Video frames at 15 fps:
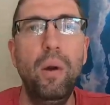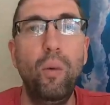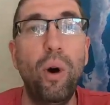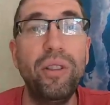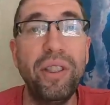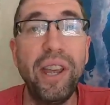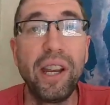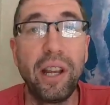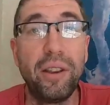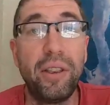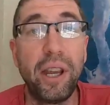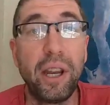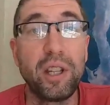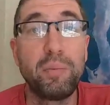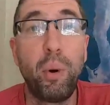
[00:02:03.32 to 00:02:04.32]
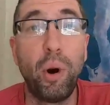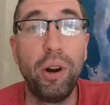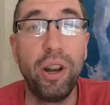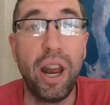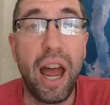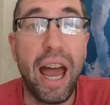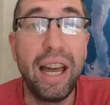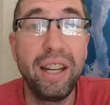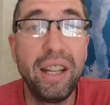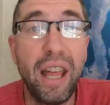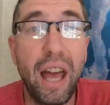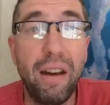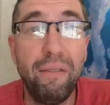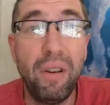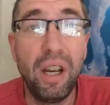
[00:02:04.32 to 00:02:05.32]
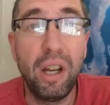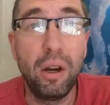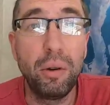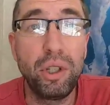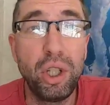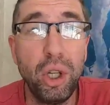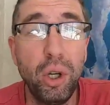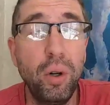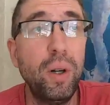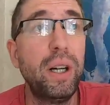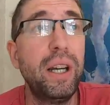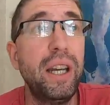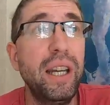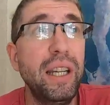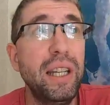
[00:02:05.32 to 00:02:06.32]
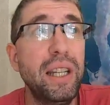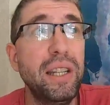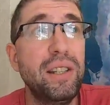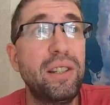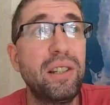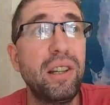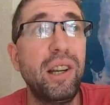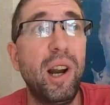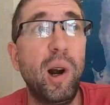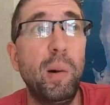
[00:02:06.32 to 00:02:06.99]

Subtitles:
One thing I think is important to add to that video too is,